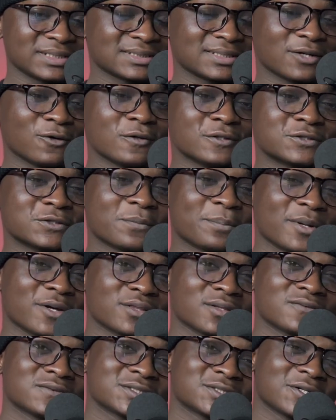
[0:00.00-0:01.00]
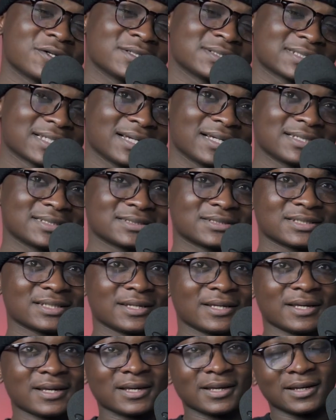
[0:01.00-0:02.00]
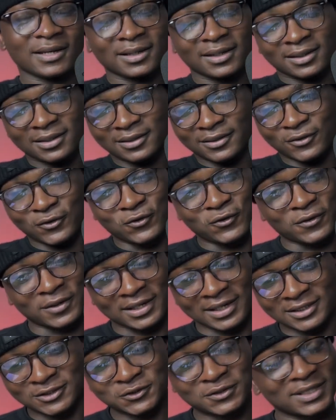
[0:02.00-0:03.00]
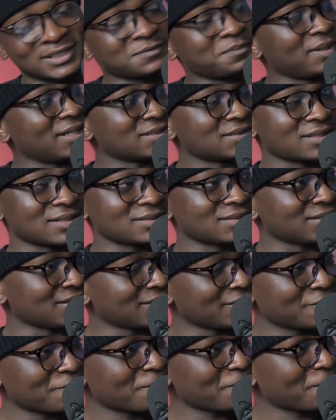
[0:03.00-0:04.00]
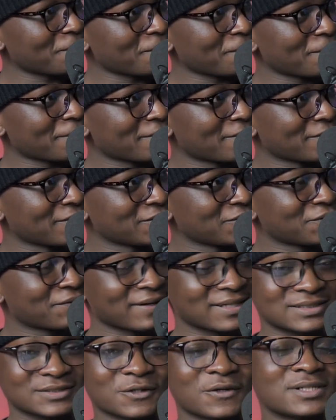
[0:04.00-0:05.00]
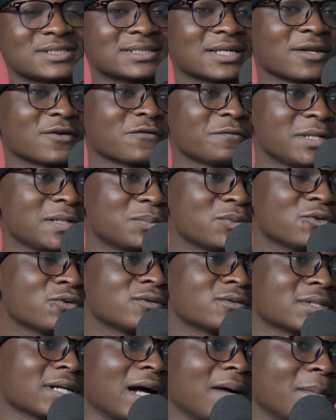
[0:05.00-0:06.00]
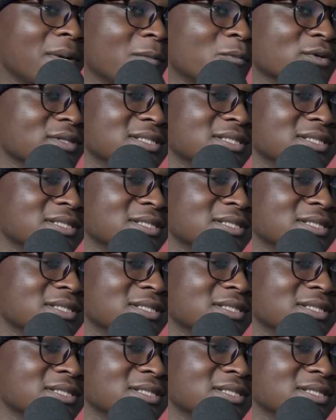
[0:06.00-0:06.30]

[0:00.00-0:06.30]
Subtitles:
Also, Birth of Stars, guys. No, guys, you guys blessed us there. You guys, because a lot of people come up with these